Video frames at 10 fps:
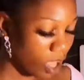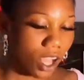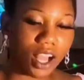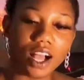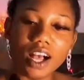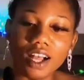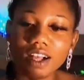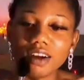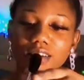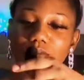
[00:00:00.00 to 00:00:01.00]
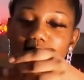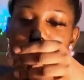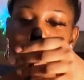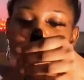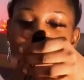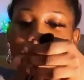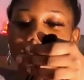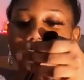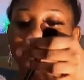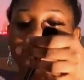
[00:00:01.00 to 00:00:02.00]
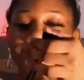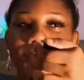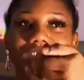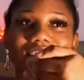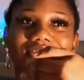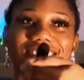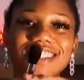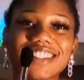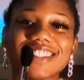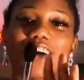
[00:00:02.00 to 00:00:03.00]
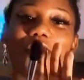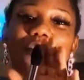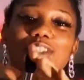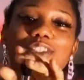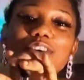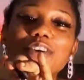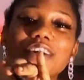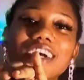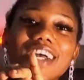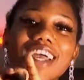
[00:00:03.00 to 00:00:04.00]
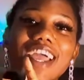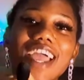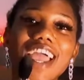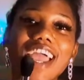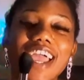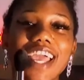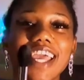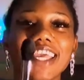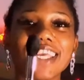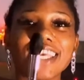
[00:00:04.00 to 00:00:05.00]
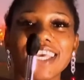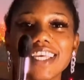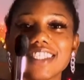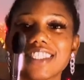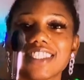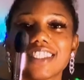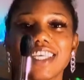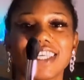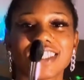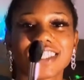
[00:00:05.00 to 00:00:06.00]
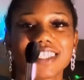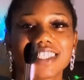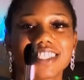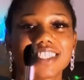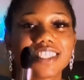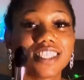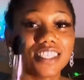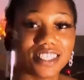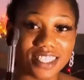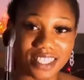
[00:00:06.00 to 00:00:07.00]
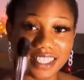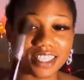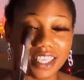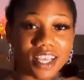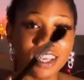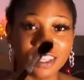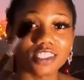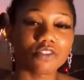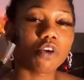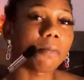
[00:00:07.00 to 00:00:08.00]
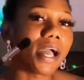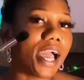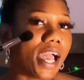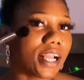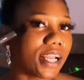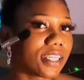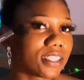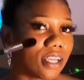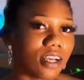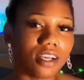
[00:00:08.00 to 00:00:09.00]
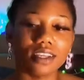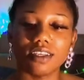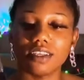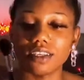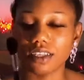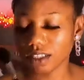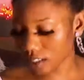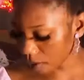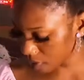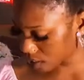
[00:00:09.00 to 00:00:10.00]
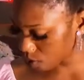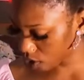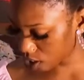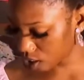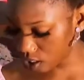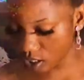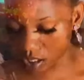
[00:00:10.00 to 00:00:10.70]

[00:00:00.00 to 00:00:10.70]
and this is also NK6. This is for my highlighter. Let me see what it is